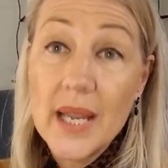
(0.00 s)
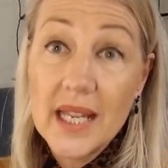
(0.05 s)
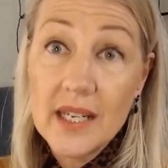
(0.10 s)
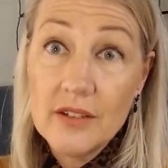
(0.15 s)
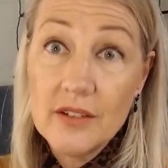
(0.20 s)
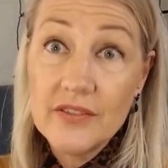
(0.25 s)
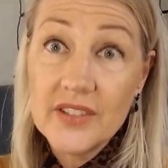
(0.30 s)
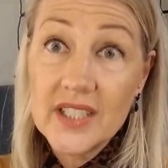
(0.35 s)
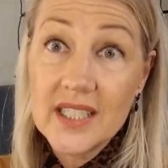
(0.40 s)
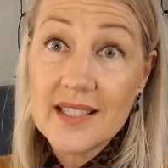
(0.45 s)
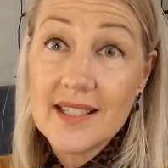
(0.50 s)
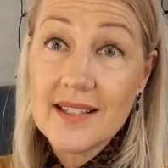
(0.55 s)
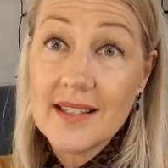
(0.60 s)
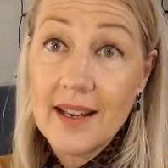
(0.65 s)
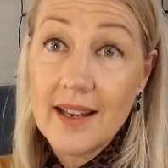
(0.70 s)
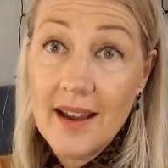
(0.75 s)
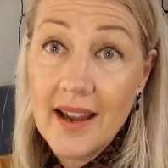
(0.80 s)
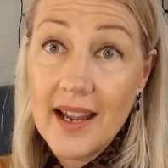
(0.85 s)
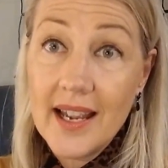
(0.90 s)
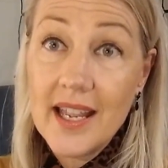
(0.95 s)
benefits
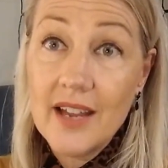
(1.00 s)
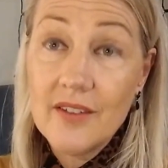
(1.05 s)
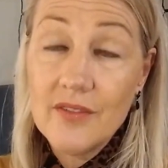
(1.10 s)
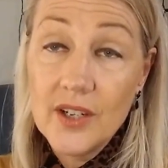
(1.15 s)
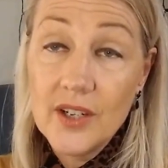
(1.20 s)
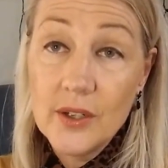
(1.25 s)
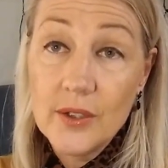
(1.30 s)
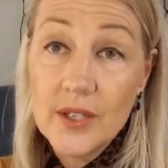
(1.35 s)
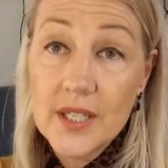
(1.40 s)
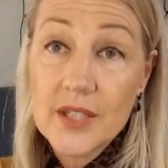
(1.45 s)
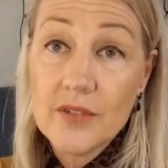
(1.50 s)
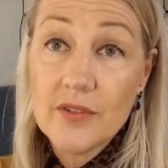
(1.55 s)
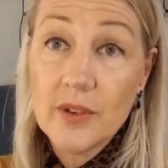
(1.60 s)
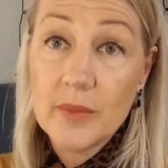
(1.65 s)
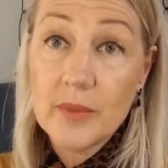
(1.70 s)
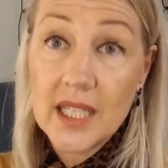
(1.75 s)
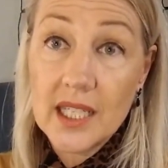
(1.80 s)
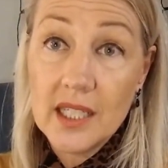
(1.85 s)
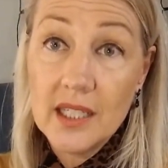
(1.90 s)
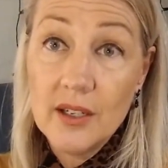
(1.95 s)
that I have noticed
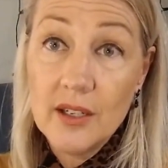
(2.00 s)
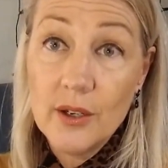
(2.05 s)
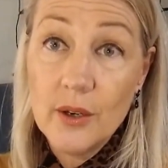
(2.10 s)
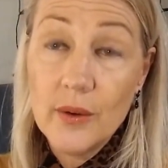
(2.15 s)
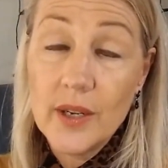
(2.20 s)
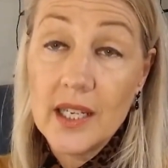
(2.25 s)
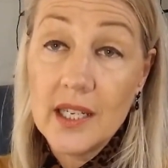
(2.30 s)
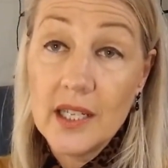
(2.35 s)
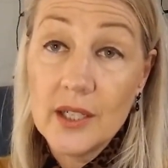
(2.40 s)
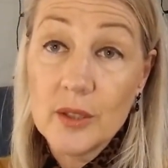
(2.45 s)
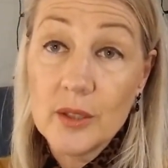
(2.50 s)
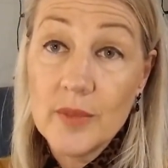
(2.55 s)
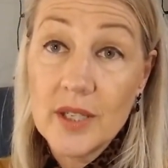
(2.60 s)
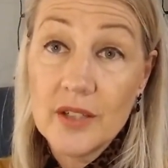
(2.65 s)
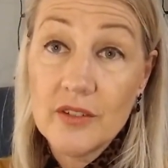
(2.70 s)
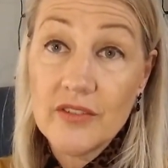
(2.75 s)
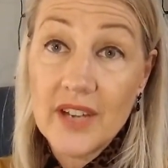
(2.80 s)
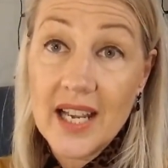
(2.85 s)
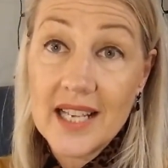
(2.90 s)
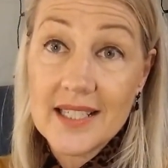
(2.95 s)
from keto and
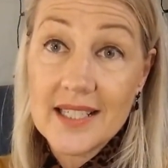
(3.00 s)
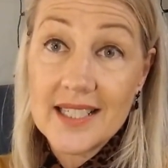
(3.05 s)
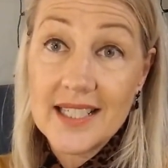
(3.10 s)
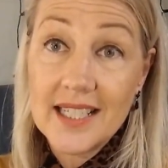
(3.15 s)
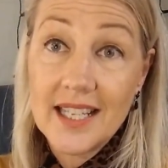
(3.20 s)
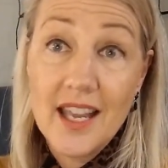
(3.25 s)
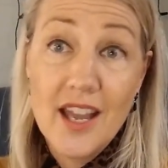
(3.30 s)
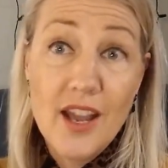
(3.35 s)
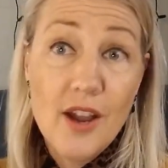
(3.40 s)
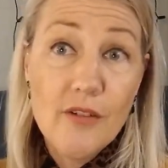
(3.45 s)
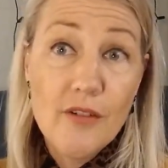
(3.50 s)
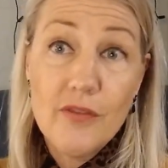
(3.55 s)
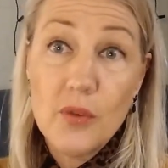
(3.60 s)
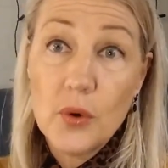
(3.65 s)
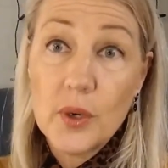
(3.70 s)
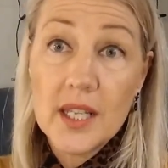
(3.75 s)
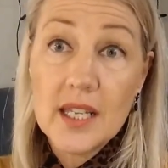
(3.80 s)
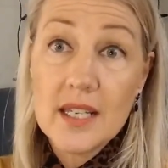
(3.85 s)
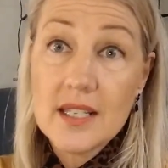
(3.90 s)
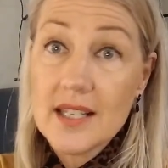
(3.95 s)
intermittent fasting.
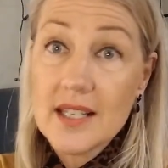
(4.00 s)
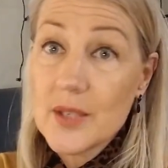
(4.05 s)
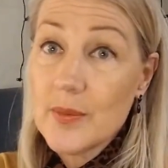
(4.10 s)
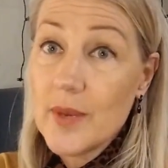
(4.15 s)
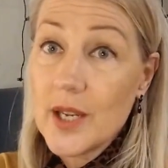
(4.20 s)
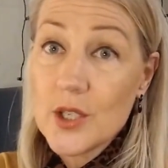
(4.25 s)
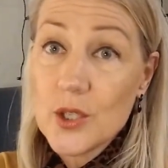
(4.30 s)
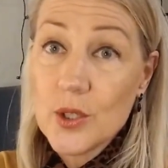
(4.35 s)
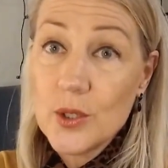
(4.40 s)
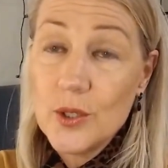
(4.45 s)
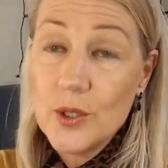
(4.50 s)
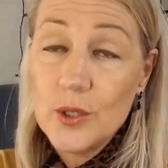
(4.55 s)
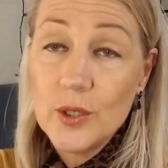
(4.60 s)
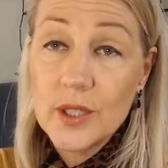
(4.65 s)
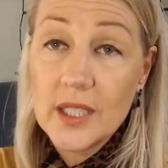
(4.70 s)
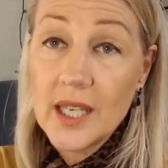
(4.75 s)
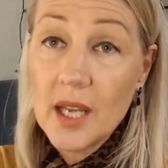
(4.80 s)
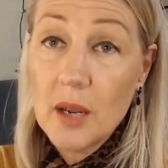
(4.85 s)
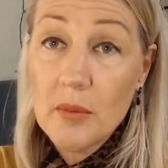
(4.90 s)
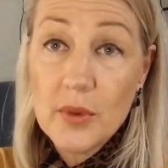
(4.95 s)
40 is a
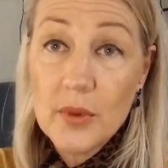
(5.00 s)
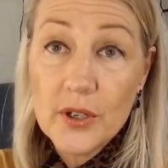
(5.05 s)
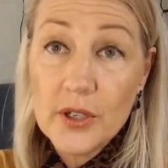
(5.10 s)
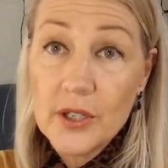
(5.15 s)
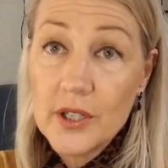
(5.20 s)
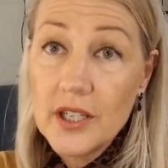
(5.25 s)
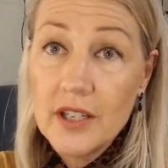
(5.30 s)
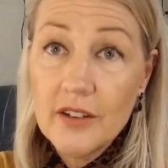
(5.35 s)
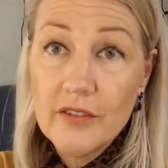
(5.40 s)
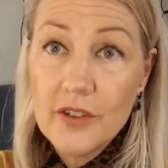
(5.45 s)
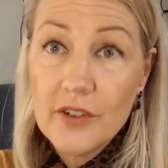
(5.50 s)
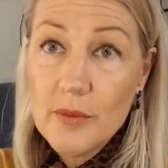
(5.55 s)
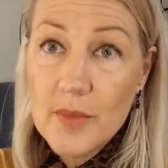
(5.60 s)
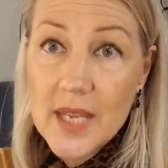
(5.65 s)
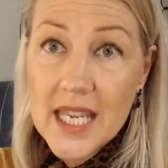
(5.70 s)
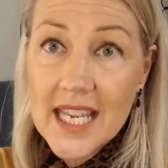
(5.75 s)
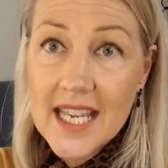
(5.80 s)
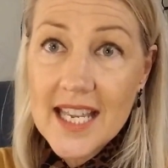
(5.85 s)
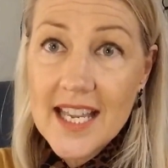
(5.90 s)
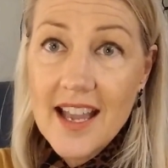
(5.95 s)
special number for
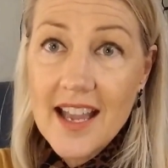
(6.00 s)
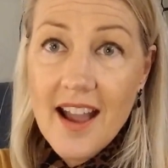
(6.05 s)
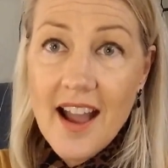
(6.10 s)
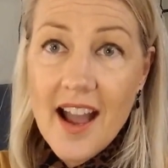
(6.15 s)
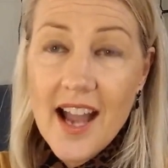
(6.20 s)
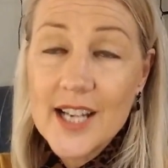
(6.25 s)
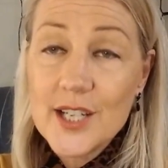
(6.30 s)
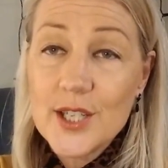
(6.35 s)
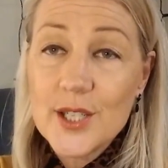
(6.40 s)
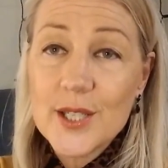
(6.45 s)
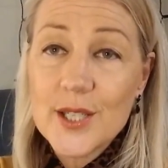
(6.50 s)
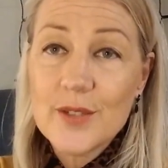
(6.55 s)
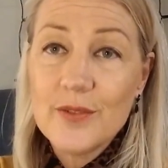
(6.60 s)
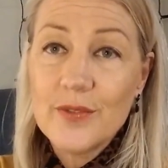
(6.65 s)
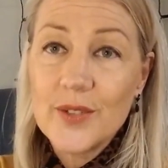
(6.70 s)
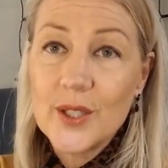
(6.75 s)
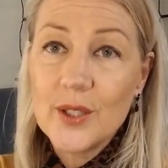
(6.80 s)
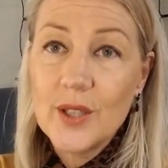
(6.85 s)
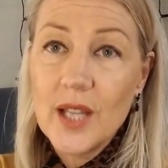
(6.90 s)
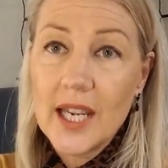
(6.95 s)
me. I
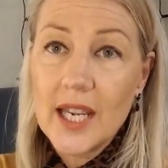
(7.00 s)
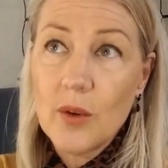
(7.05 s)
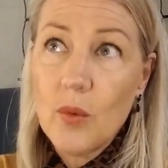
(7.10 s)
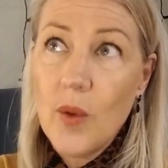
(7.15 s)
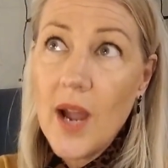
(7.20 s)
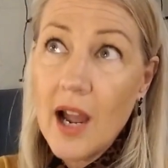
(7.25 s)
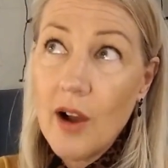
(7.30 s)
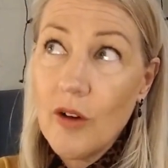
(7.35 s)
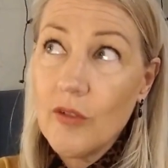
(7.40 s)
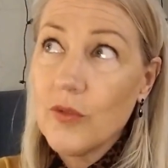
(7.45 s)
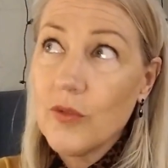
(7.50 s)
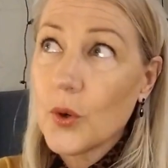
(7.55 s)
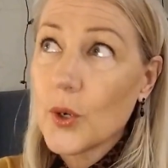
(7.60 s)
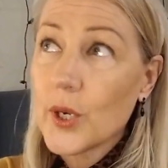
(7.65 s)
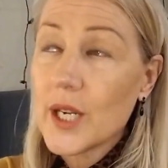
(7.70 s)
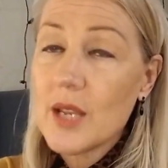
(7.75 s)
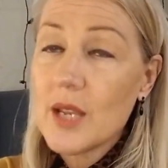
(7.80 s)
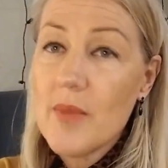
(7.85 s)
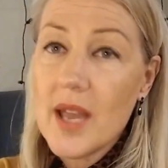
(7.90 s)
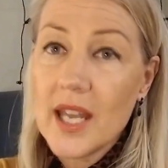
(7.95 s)
just feel like, wow,
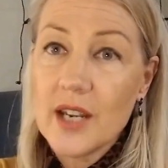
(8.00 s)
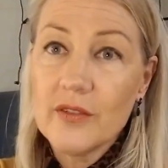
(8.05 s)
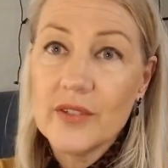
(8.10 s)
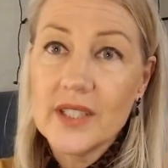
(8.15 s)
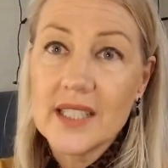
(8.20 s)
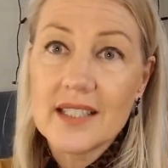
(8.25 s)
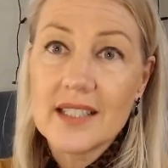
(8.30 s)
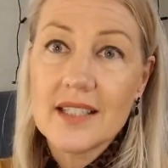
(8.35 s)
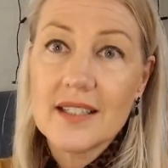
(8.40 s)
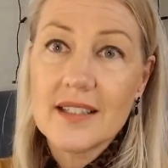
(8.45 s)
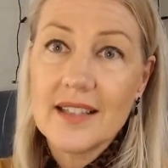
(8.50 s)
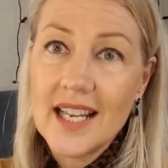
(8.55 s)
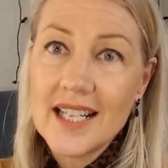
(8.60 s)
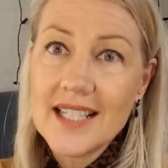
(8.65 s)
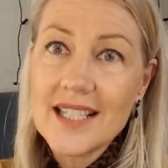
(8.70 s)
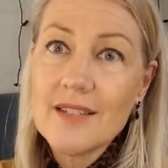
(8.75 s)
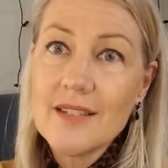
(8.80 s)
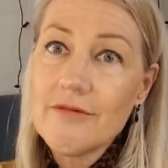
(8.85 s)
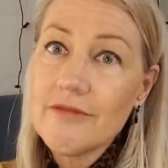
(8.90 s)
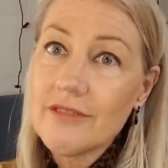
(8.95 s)
40 benefits.
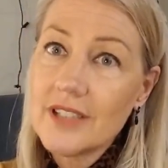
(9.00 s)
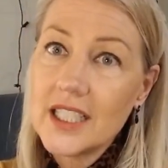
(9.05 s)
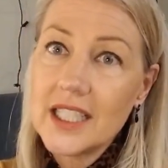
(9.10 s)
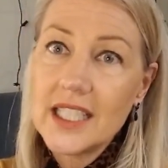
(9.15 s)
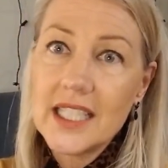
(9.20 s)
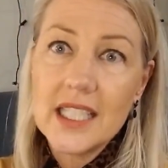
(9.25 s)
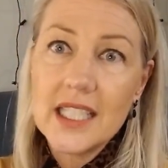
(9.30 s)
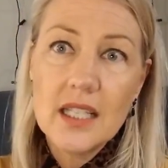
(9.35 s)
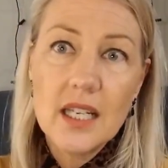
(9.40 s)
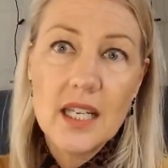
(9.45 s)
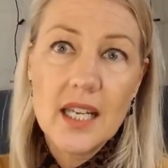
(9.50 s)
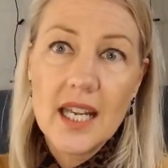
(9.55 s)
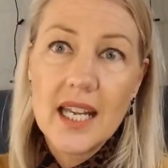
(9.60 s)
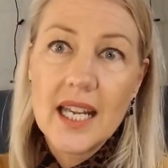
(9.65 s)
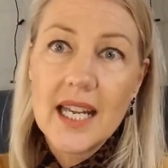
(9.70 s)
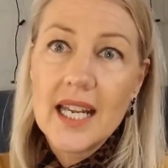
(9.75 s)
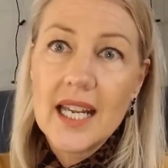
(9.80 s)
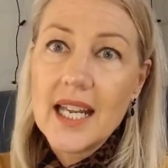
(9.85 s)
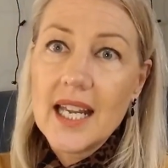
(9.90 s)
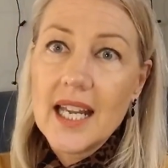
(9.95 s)

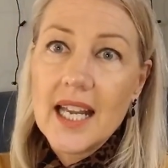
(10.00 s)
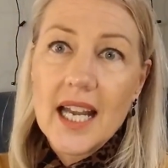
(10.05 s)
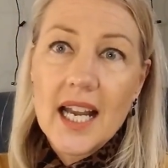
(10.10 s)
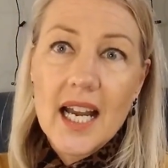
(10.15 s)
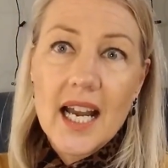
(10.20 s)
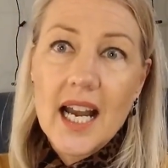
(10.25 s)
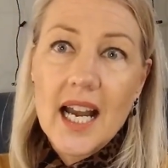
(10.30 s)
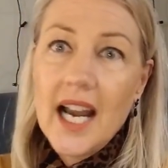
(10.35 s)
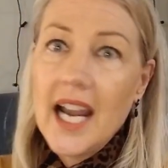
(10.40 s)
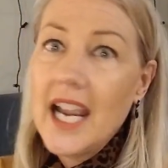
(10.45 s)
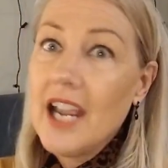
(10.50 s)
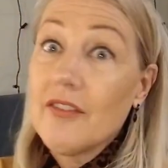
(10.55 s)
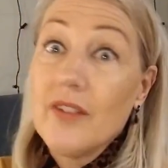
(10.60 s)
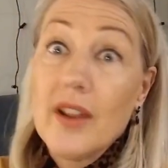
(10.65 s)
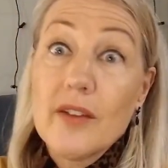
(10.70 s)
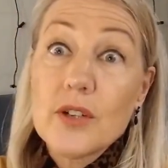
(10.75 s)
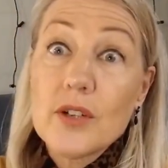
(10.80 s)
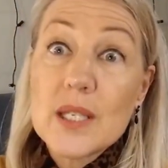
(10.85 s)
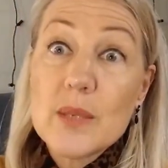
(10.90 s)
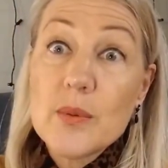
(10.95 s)
I
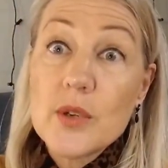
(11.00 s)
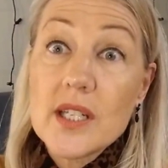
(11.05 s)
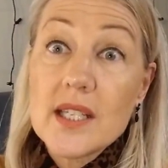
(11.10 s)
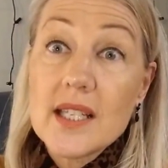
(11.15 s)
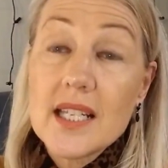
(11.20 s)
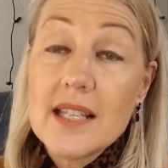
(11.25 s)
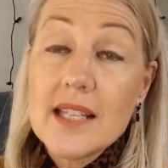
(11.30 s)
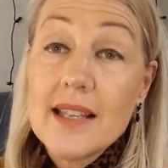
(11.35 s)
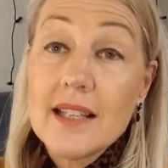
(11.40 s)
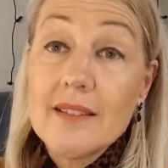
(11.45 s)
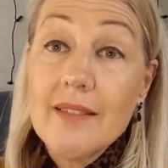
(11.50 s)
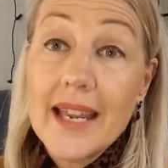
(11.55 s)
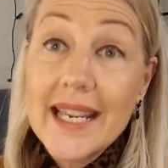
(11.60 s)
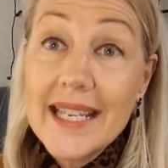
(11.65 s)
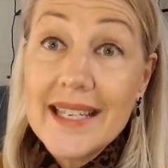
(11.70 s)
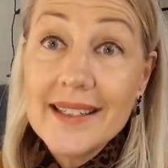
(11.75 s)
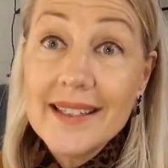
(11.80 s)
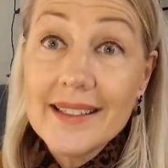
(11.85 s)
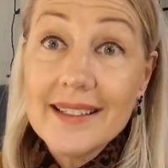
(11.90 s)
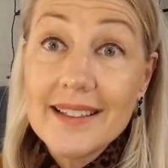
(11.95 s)
have never experienced anything
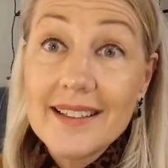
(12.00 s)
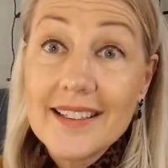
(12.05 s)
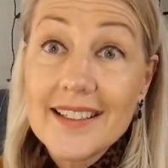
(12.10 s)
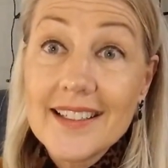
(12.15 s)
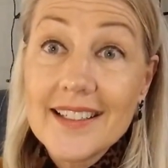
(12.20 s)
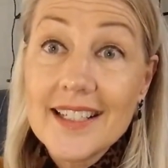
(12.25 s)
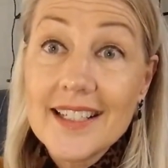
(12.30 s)
like it.